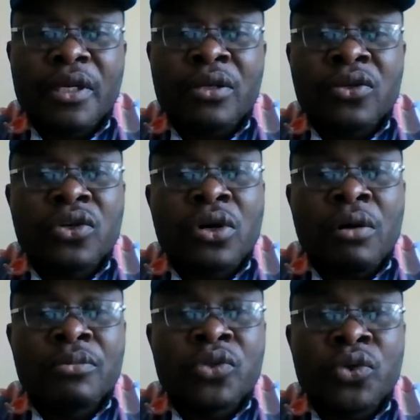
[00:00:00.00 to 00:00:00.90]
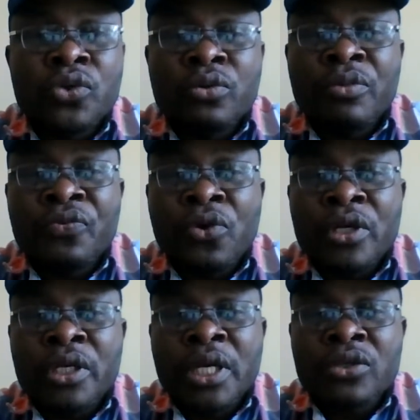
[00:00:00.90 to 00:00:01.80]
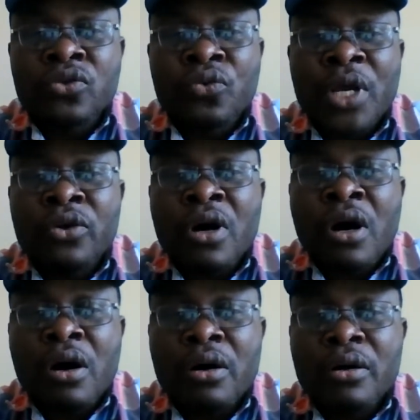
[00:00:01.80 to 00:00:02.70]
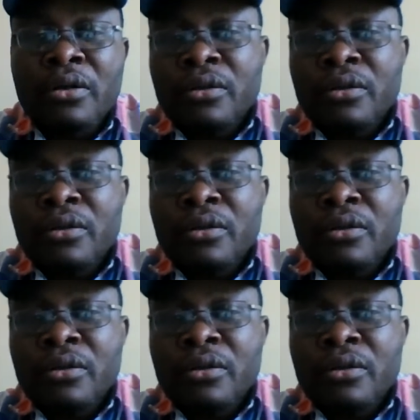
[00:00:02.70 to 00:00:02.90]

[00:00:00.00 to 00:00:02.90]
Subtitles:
it doesn't come to you. Before it gets to where you are,